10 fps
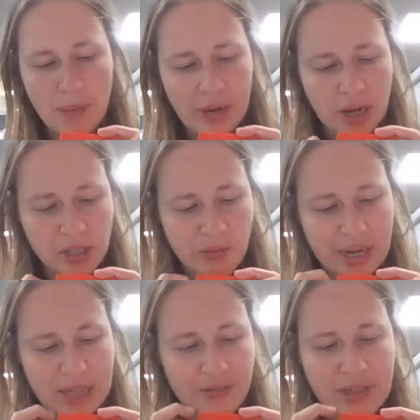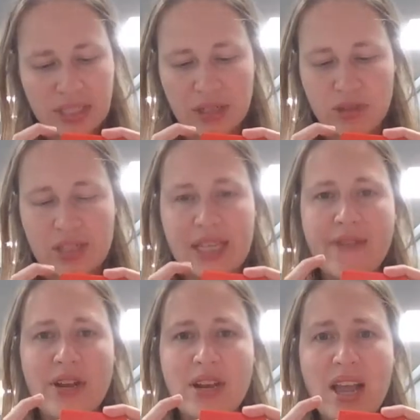Oh my gosh, I'm running out of fingers, children.
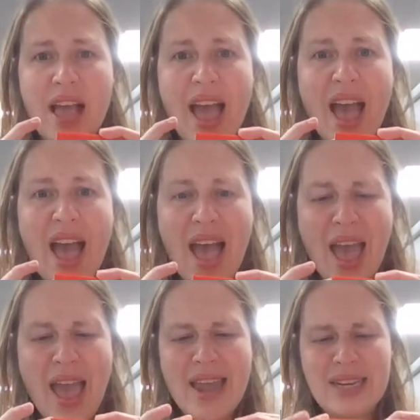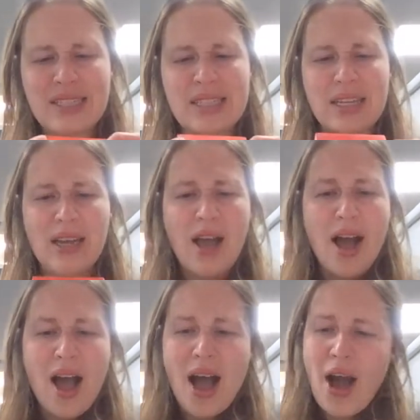7, 8.
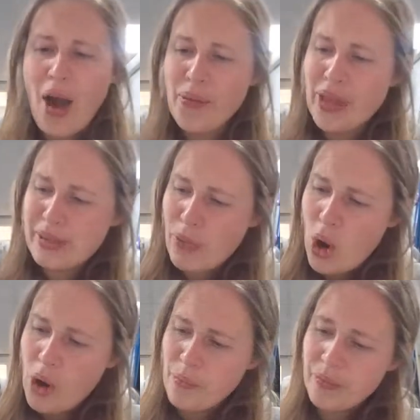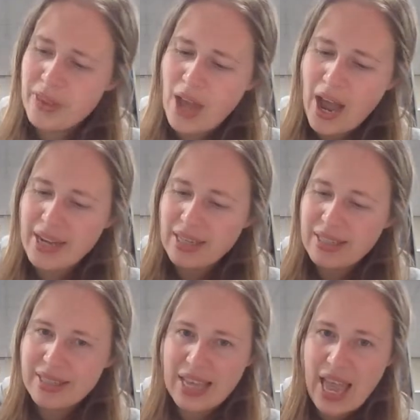Oh, there's more. 9,
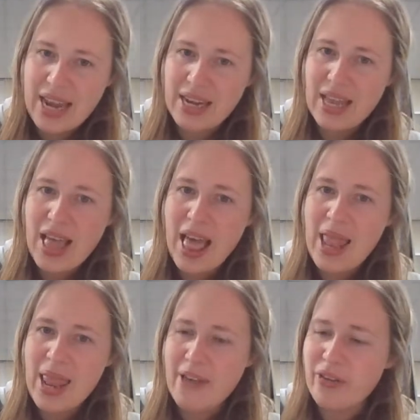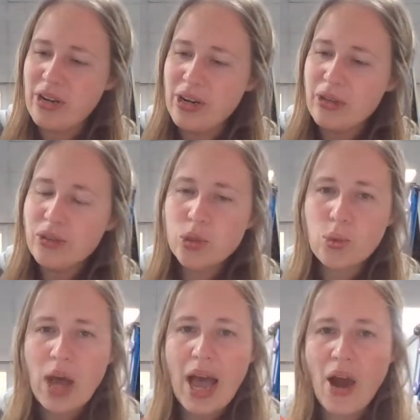10, 11,
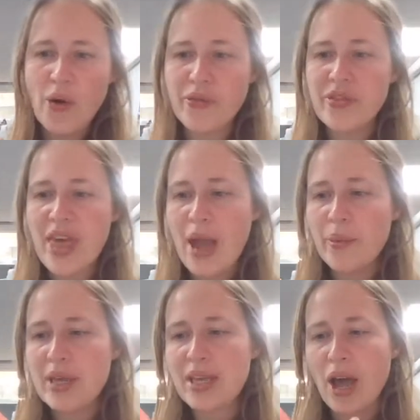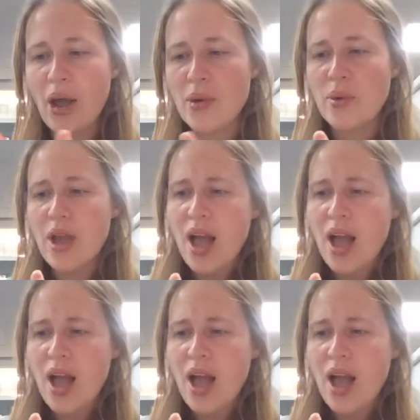12. There we go.